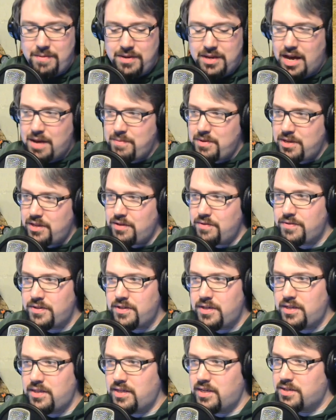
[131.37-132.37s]
I mean, I mean, you've
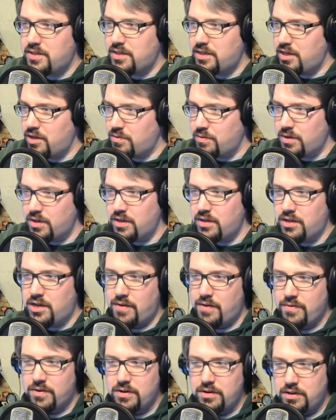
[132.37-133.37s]
seen this, like, you know, you
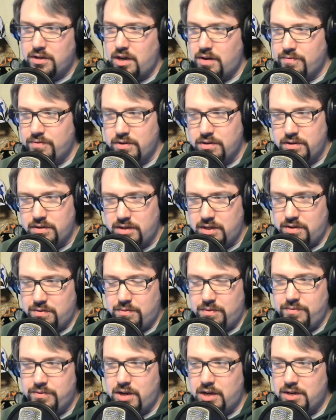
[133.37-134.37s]
cover and cover, and, you
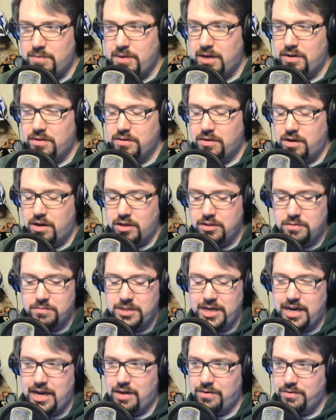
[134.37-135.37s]
know, we've talked about on the
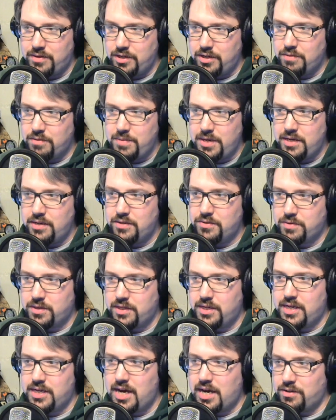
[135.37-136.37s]
Awesome Chat how your beat is
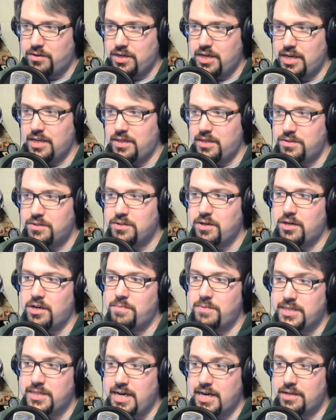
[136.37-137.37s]
really kind of looking at these
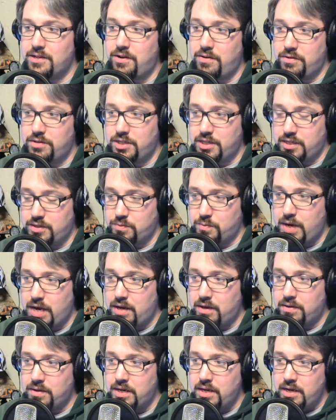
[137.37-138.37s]
startups and technology as
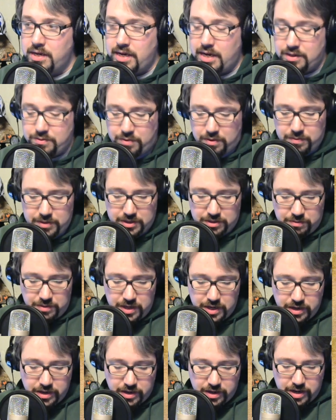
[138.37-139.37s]
well, yeah, as what we
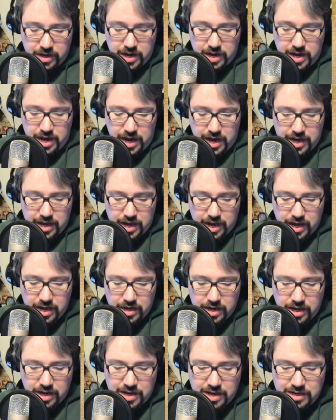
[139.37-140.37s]
do here. And,
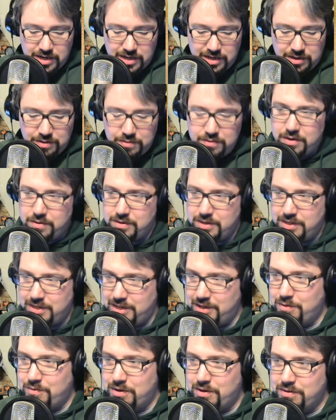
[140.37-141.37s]
and, and you know the
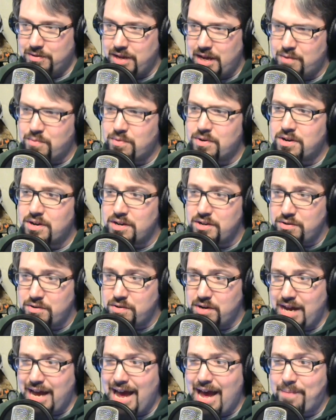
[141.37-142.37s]
deal when we're like, we're going to
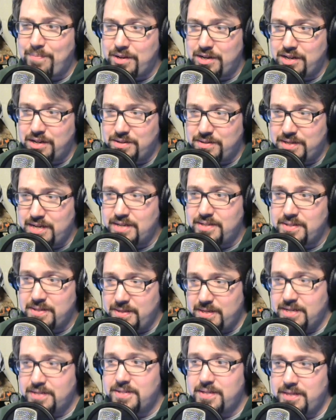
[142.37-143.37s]
do an app that does this
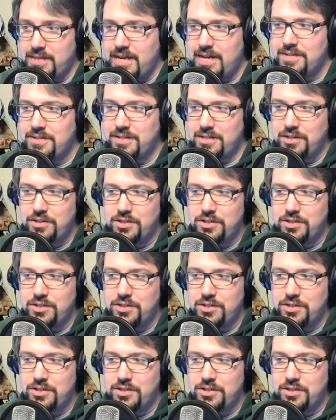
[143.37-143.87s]
and this and this,